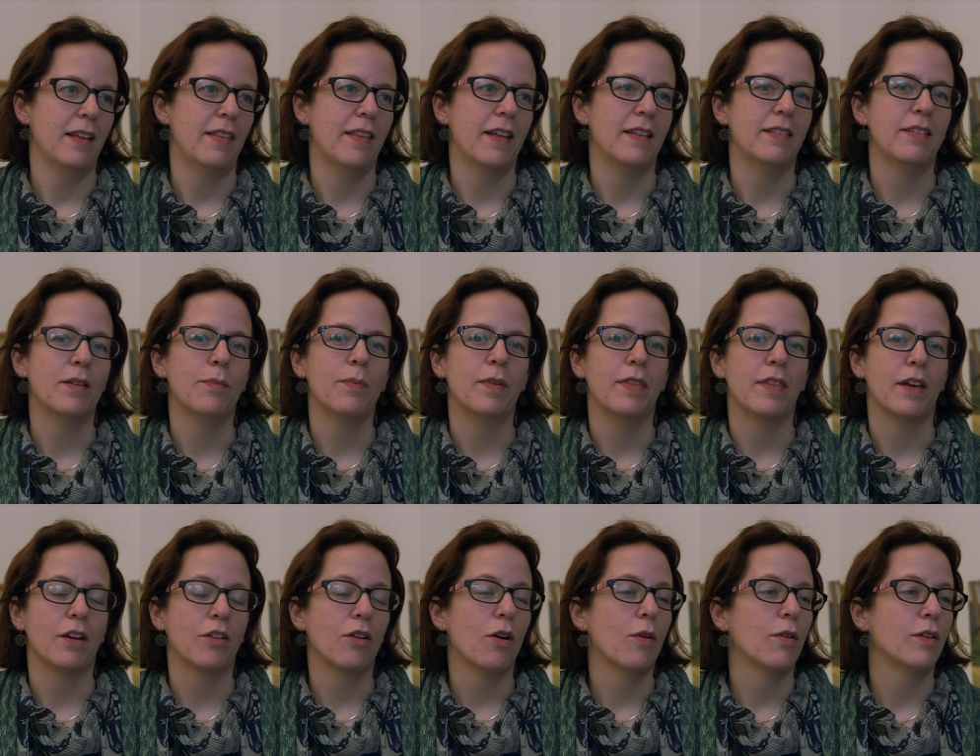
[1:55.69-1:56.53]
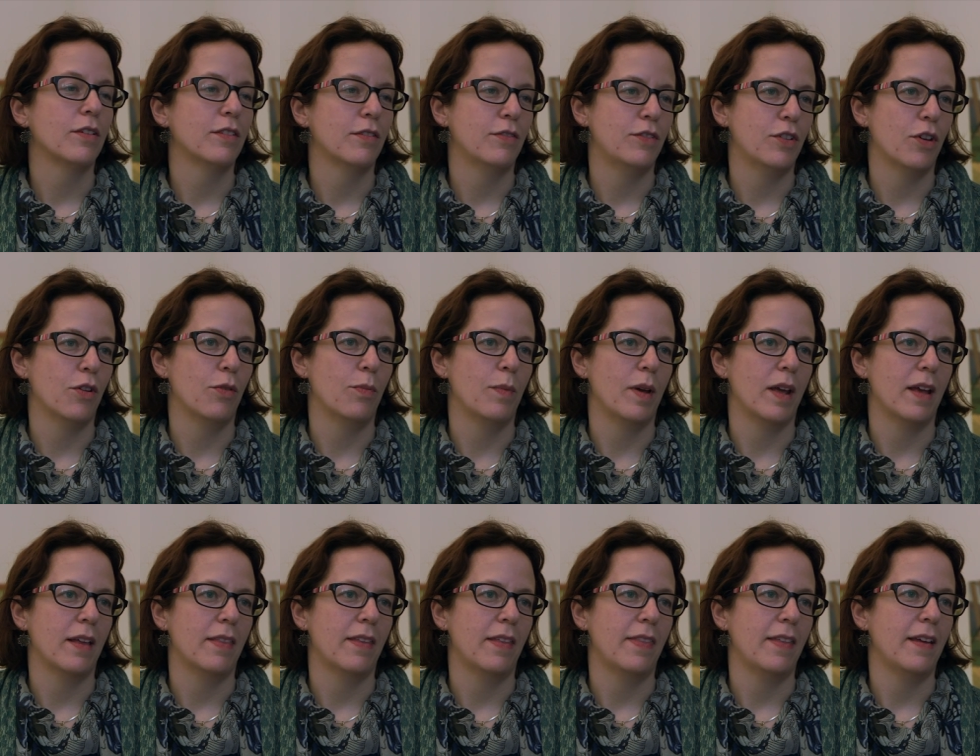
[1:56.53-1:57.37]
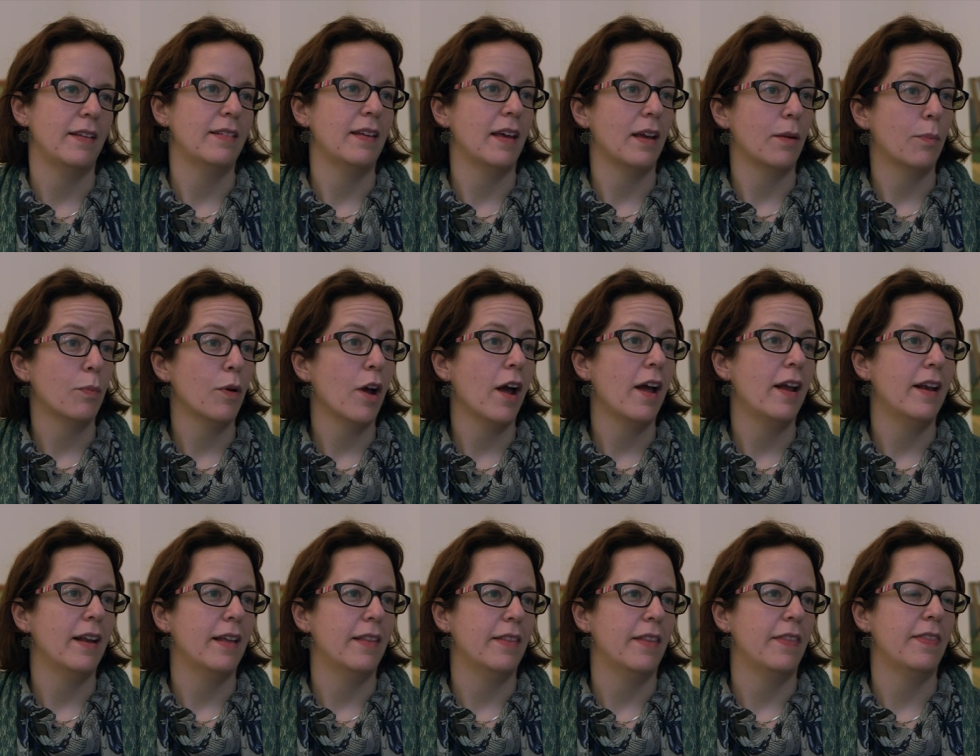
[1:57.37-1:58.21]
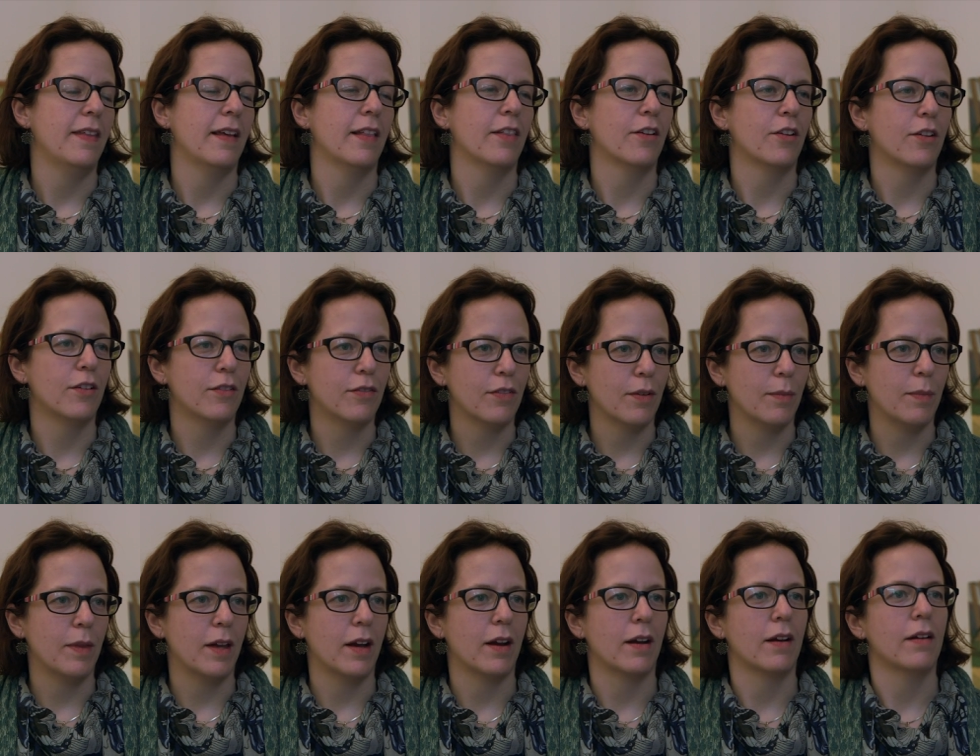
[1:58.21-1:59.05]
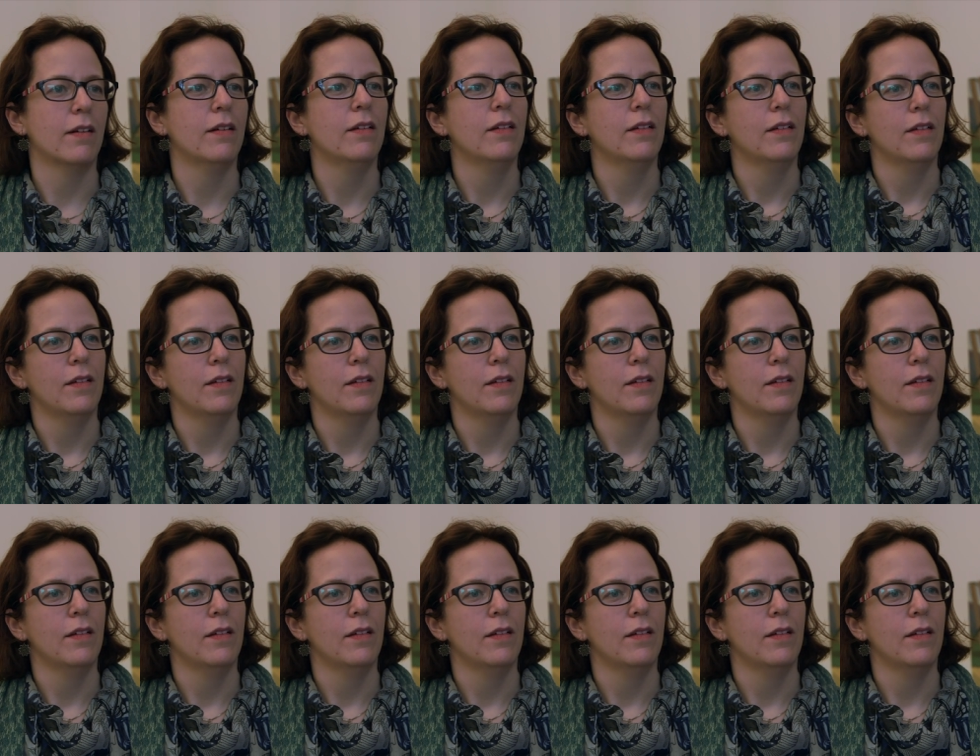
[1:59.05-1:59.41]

And that's something that growers have told me and that they take pride in, that they learn from their